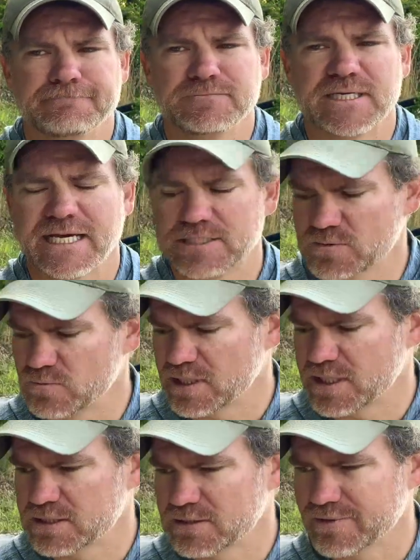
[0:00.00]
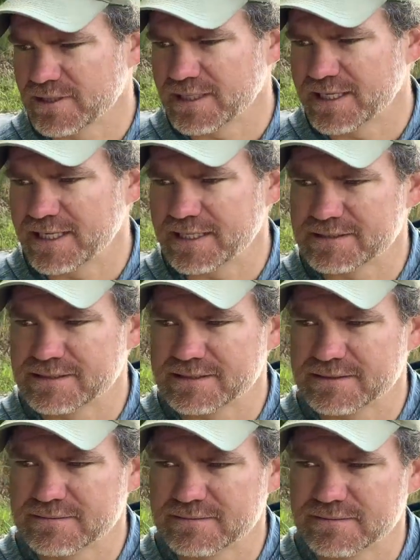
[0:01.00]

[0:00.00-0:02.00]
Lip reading: casting rods over the last